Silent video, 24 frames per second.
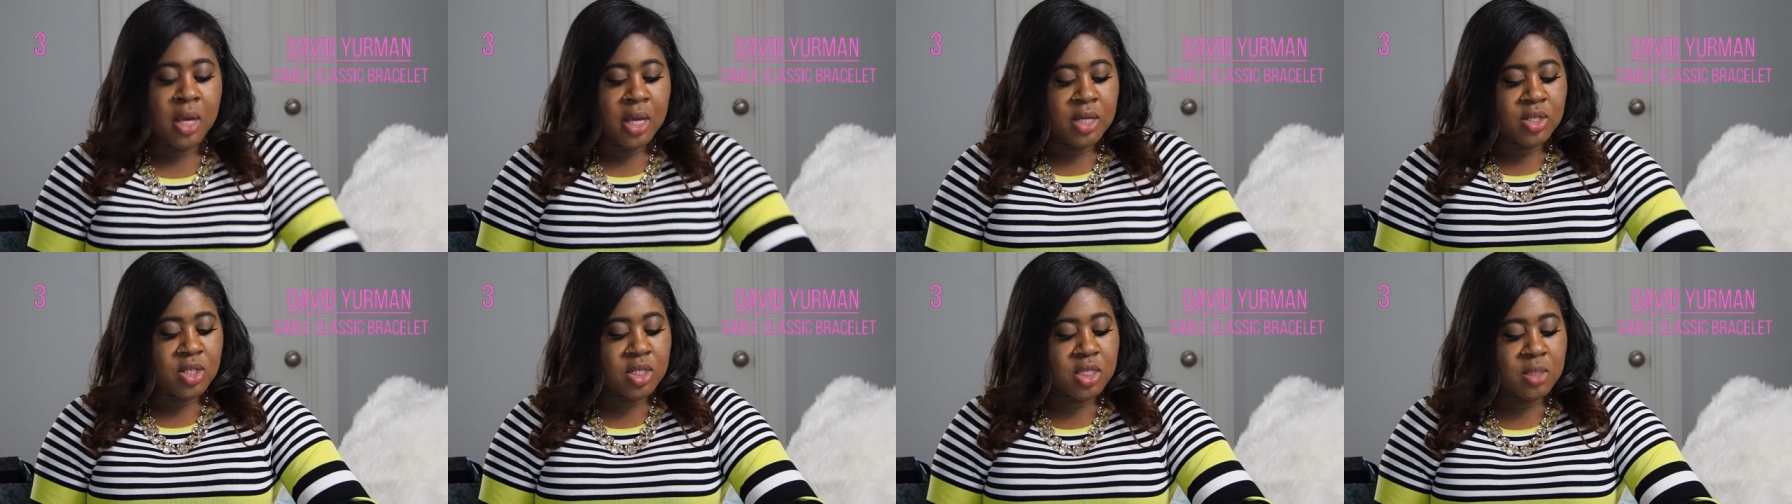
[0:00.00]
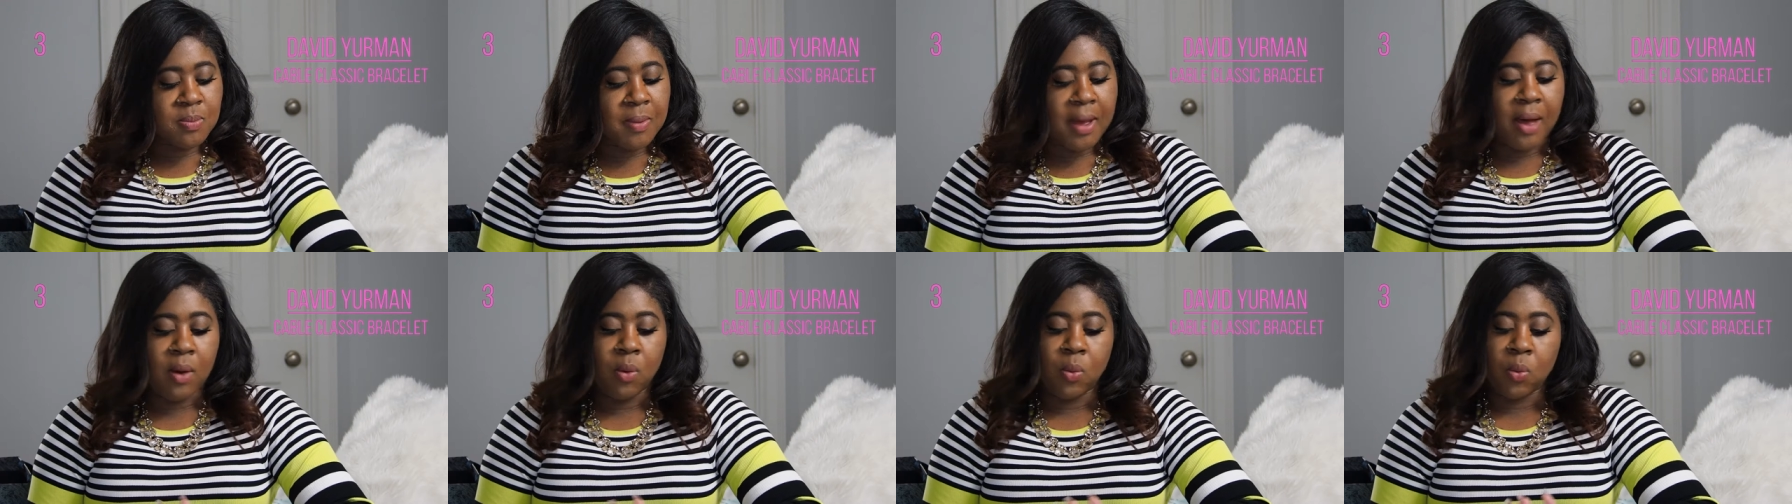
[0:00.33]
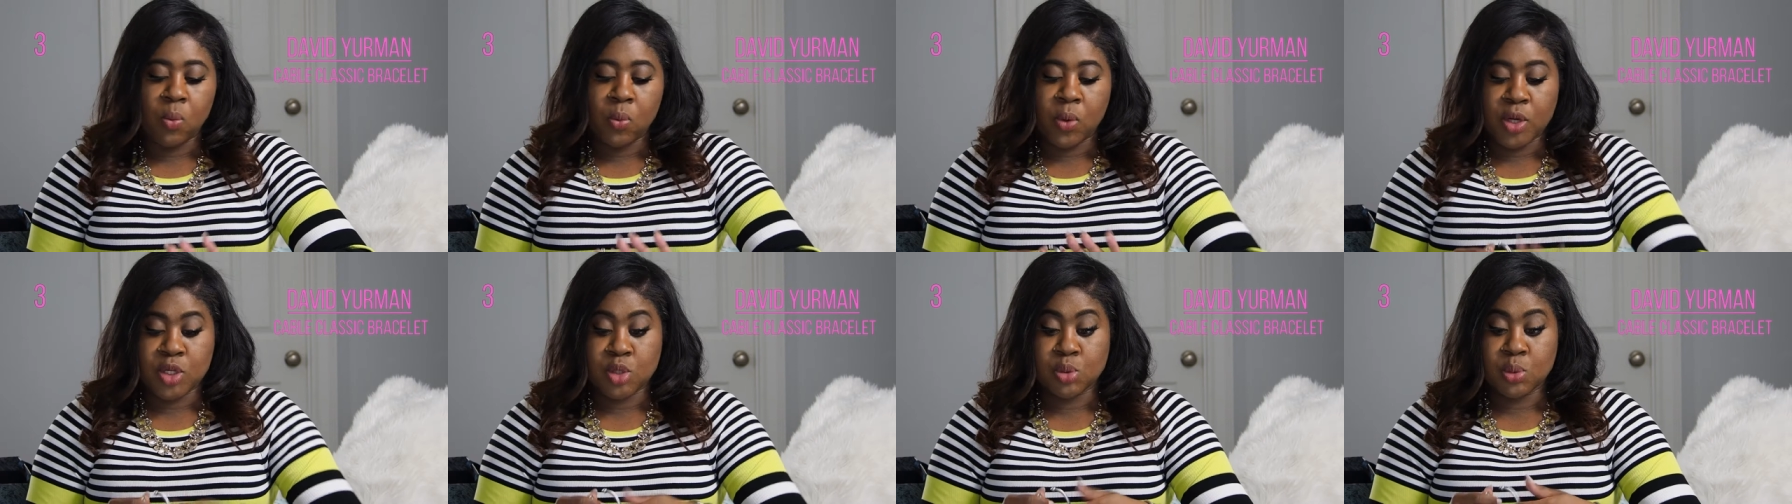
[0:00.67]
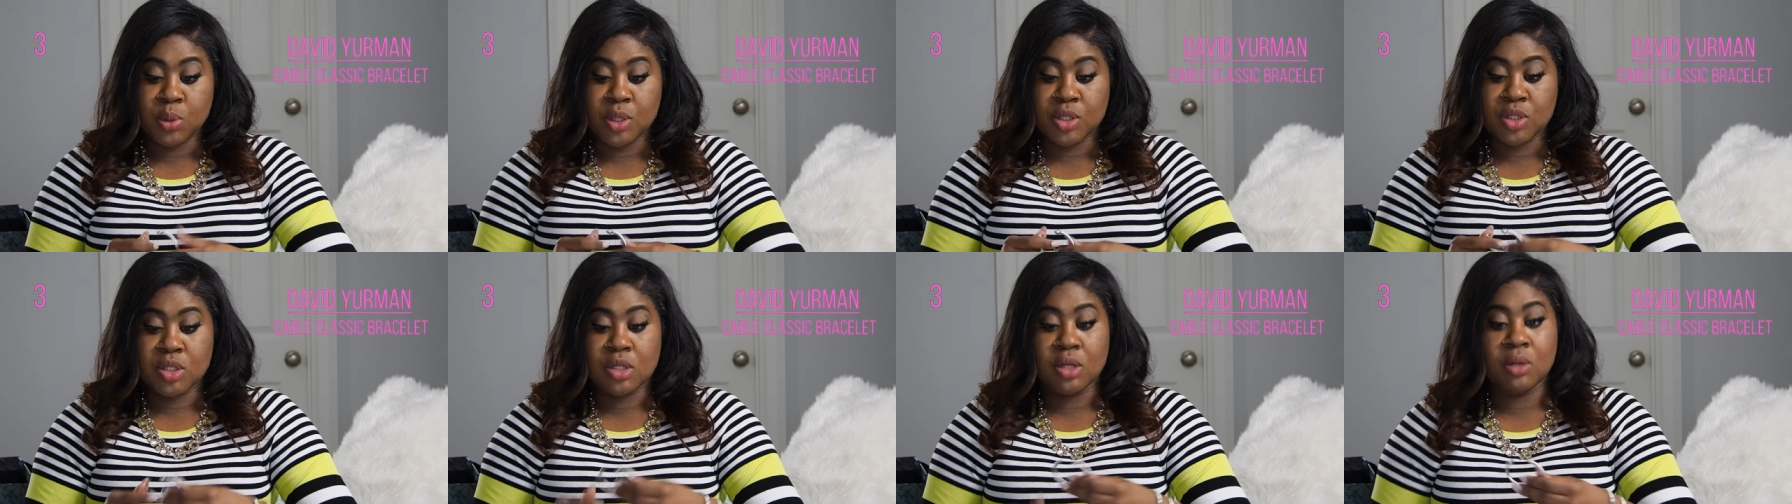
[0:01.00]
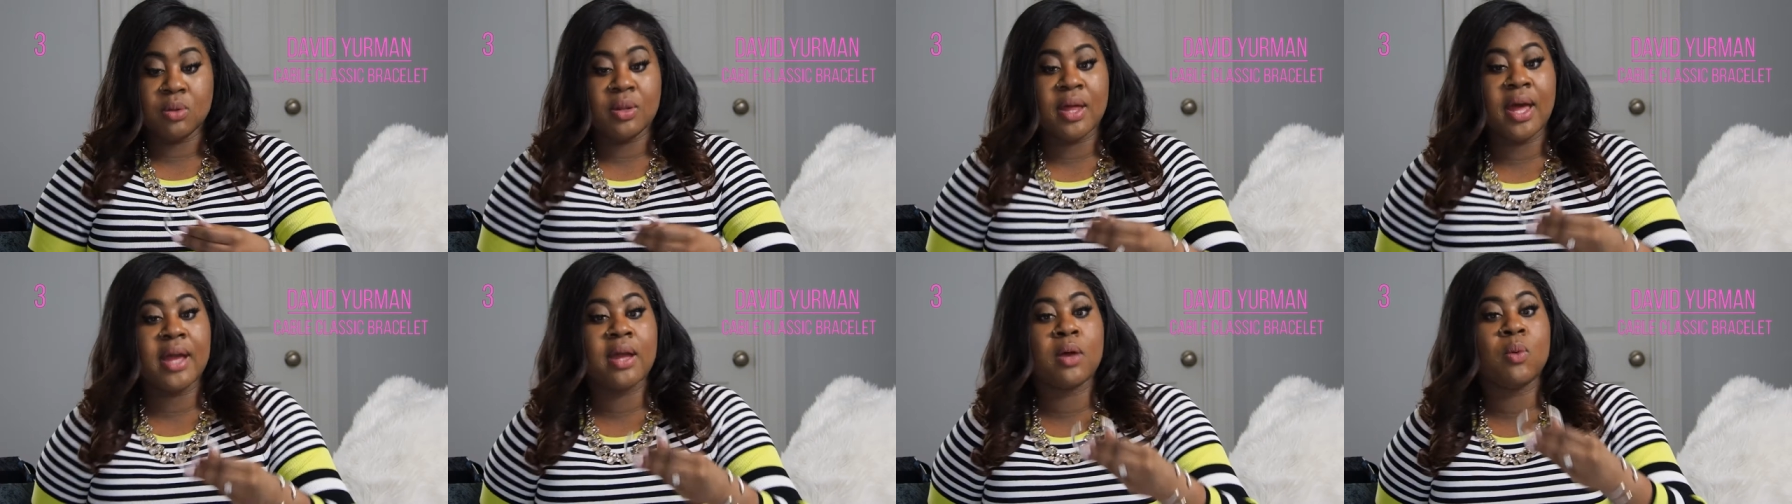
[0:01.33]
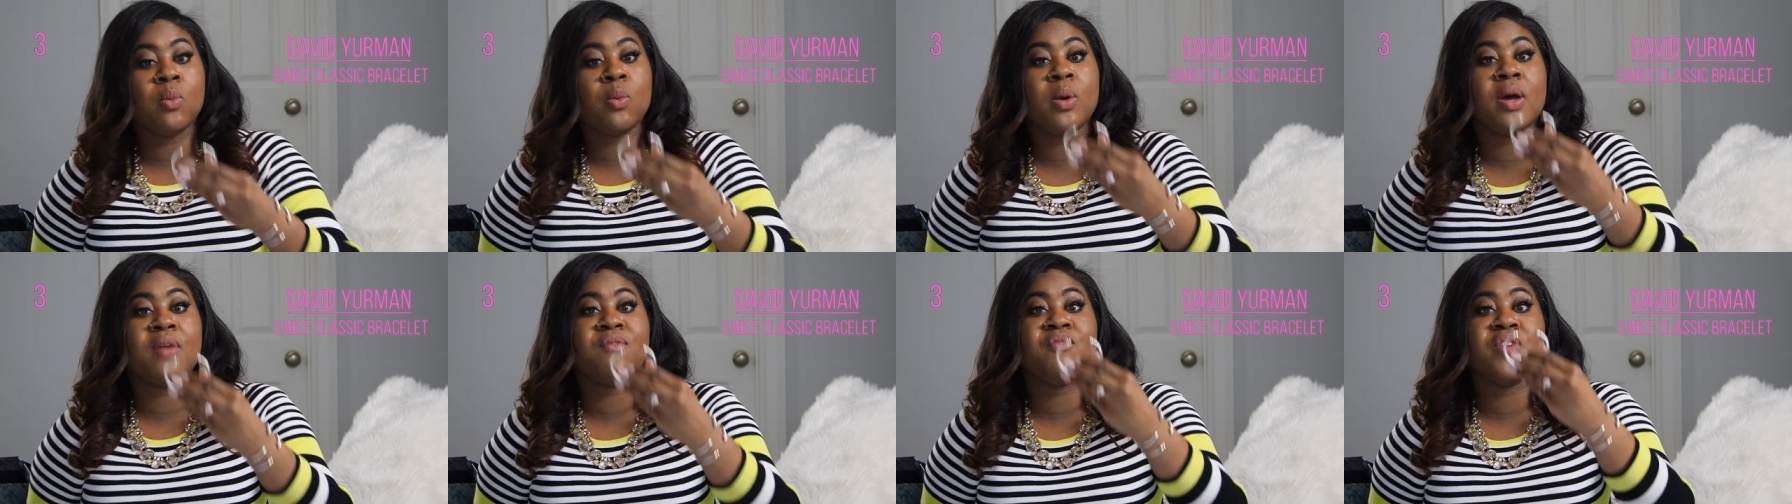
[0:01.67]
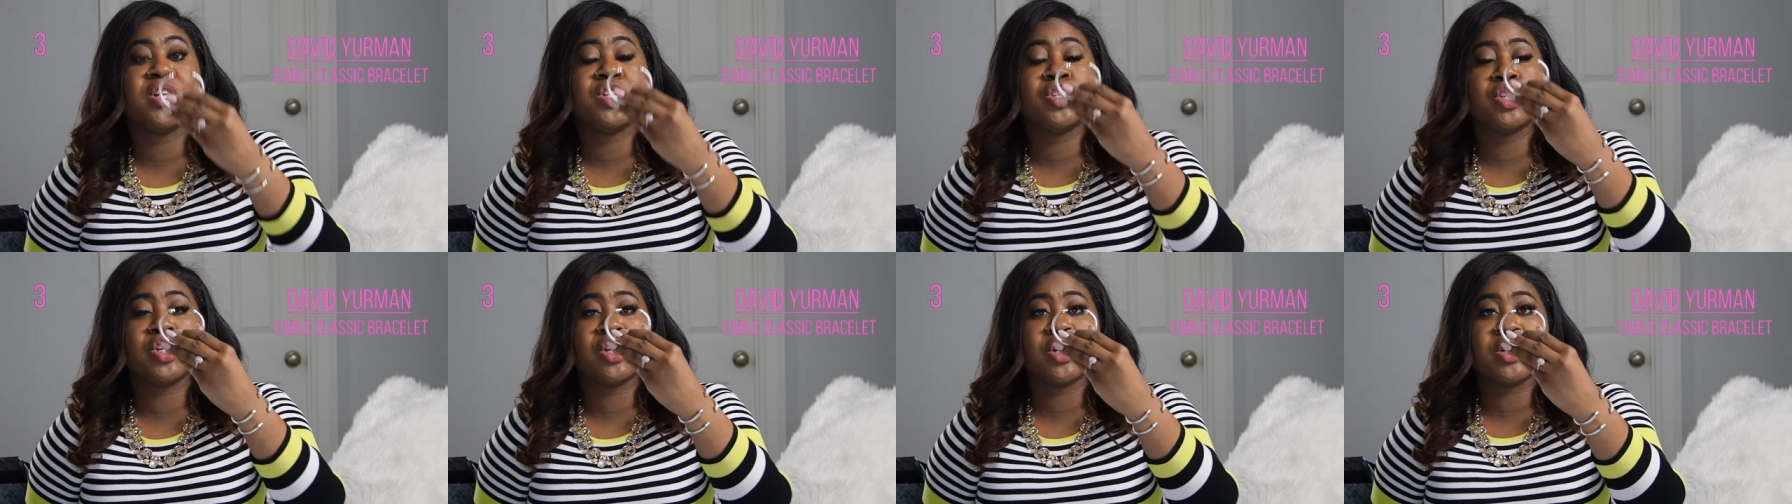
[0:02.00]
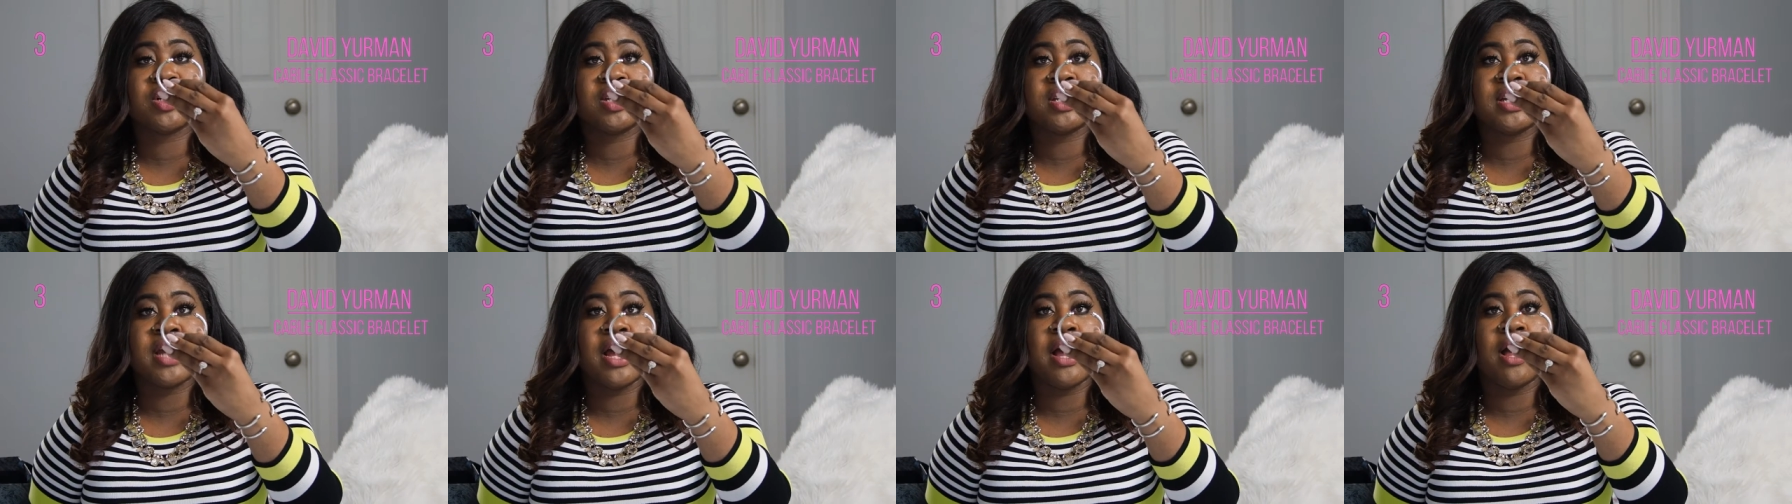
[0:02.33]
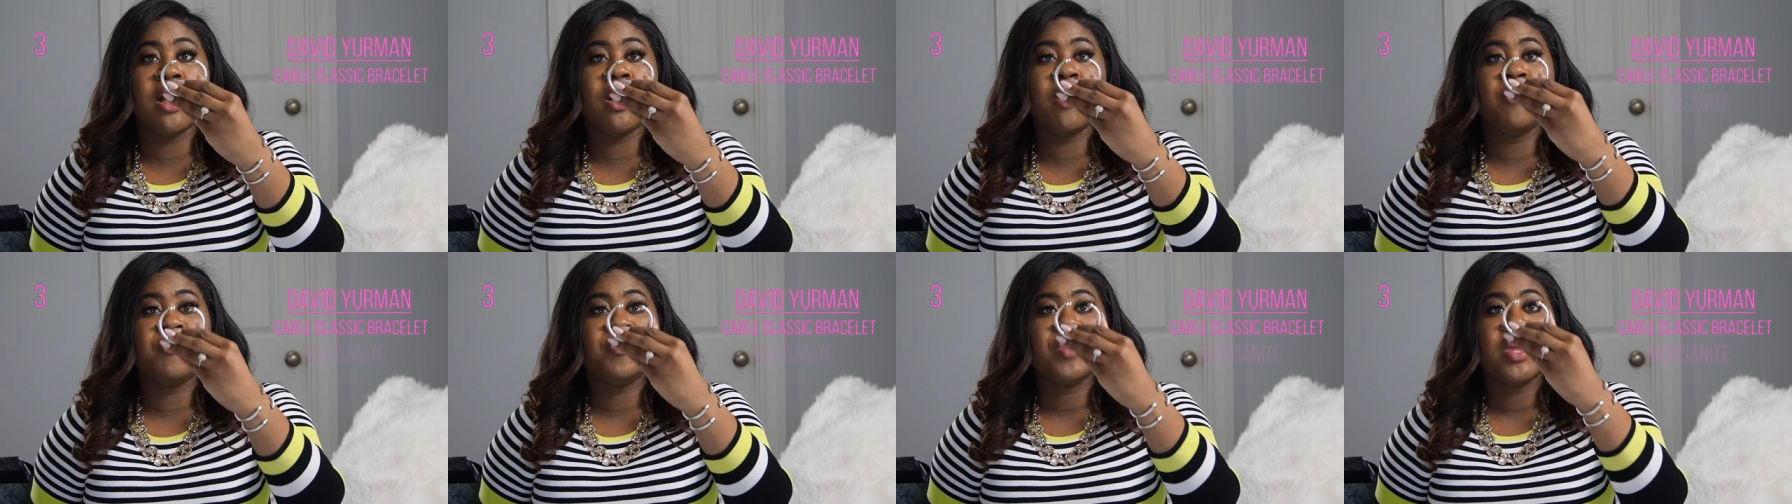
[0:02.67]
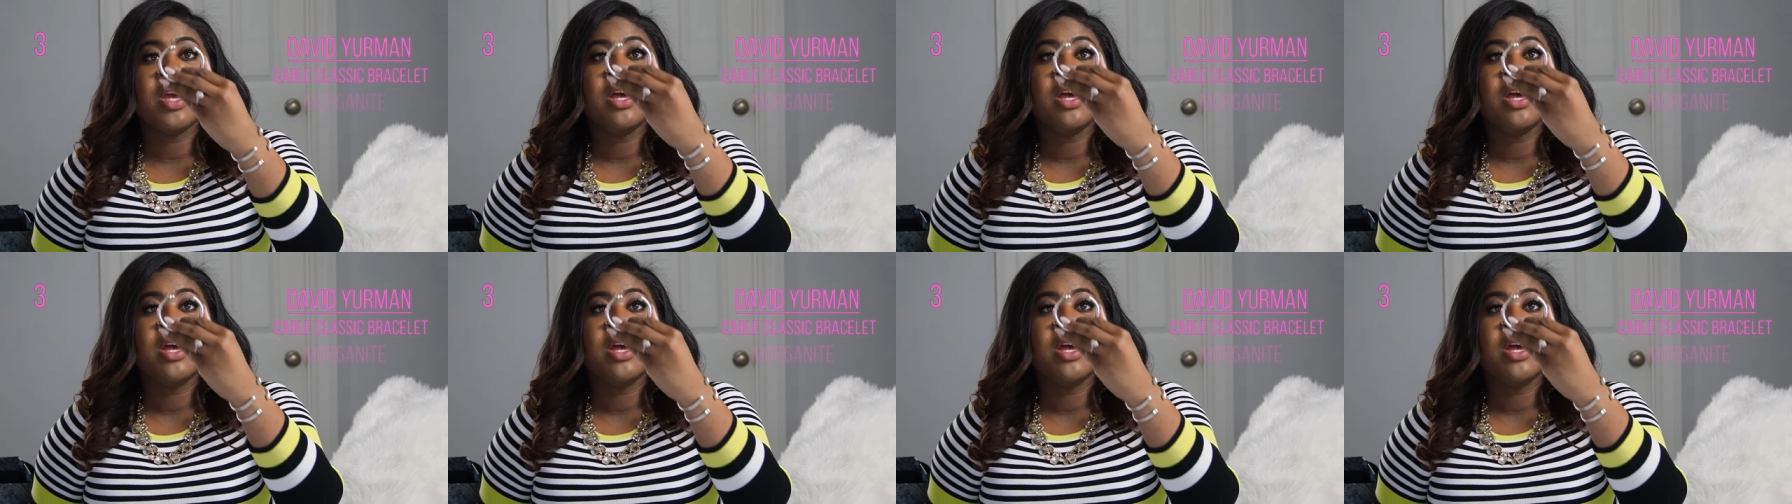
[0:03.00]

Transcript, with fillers: Just about which ones you like and what fits your style.